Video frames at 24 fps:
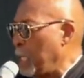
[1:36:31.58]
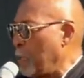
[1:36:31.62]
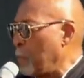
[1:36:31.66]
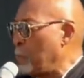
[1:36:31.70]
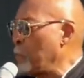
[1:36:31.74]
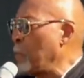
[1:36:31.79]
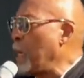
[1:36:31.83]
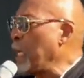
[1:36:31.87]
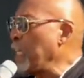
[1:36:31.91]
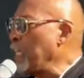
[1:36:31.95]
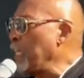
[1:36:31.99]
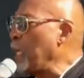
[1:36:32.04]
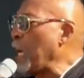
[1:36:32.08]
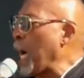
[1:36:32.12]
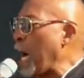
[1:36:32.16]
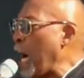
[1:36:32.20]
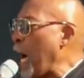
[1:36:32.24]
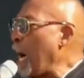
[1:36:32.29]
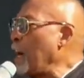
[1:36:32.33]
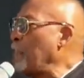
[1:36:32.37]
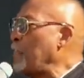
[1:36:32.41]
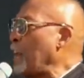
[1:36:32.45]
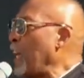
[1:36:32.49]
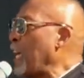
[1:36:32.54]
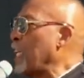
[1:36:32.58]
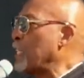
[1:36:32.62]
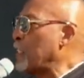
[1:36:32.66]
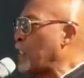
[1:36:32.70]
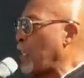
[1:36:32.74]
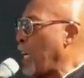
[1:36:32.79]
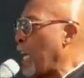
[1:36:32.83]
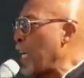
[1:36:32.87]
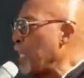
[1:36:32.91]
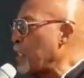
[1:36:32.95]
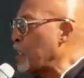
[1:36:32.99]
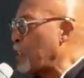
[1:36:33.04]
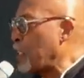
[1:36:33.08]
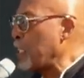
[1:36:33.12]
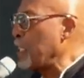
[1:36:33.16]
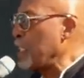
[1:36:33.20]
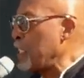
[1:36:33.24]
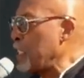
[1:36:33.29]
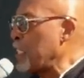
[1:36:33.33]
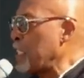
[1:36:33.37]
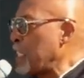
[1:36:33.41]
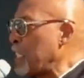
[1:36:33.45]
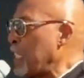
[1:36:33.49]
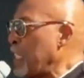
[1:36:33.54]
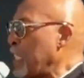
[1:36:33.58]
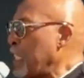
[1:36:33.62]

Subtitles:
Many, I've had cases.